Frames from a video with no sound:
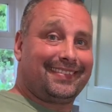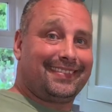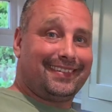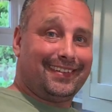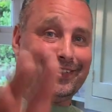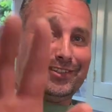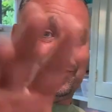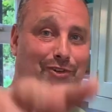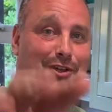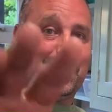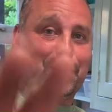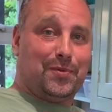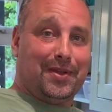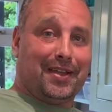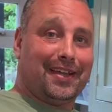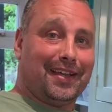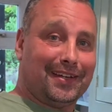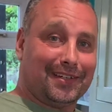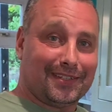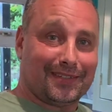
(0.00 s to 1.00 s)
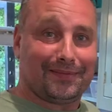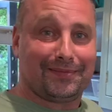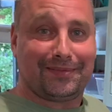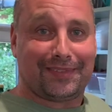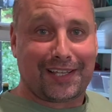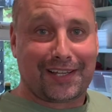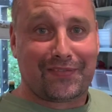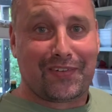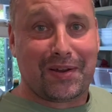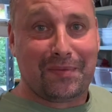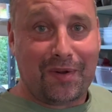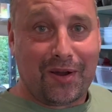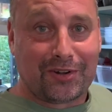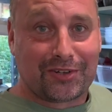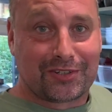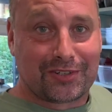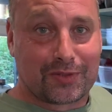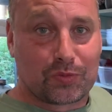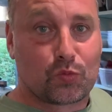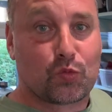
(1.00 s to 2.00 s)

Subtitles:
Enjoy your weekend. Thank you very much.